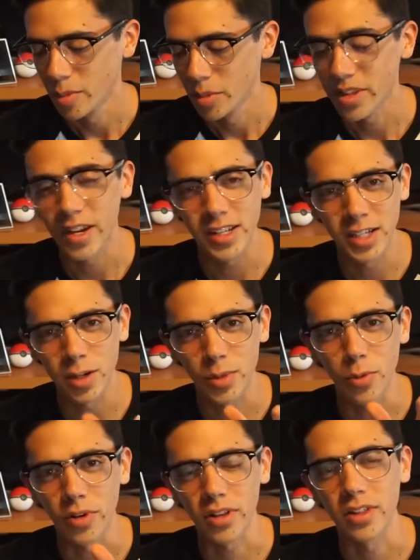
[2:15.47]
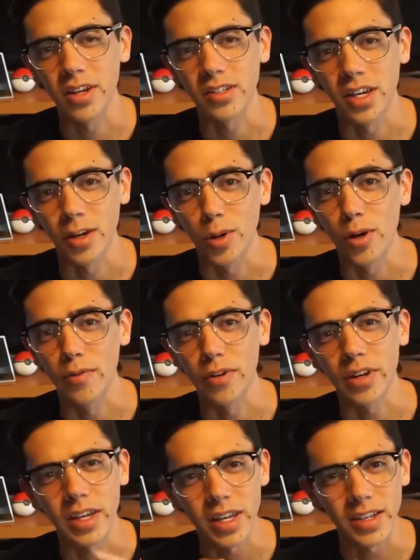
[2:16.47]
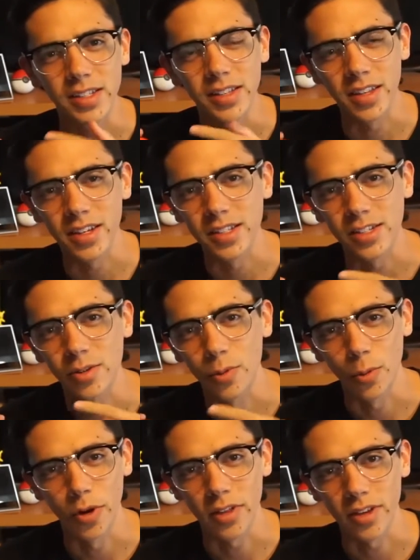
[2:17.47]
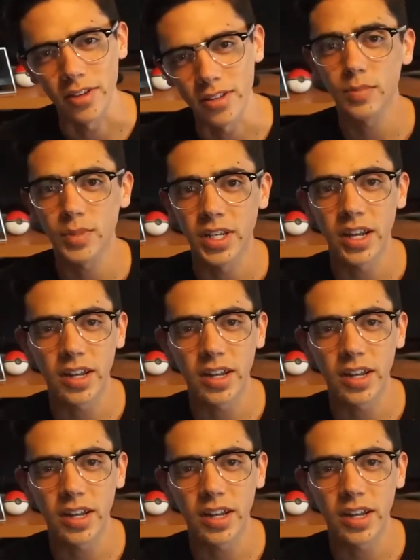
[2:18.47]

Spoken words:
But that is going to be one of the things I go over. Is this worth it? To